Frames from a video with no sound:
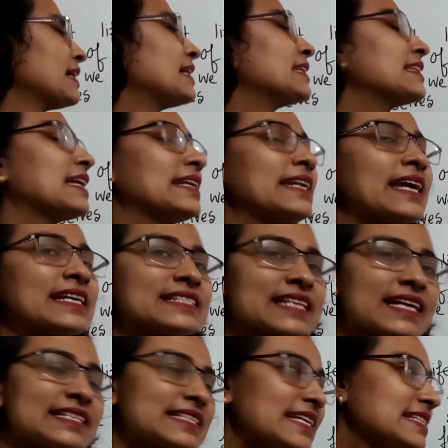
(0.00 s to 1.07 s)
The next
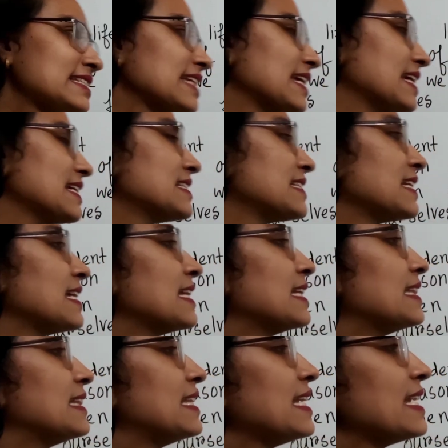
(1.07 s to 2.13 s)
sentence is,
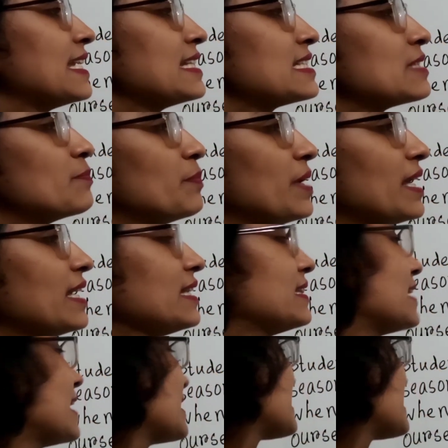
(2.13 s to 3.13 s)
this be the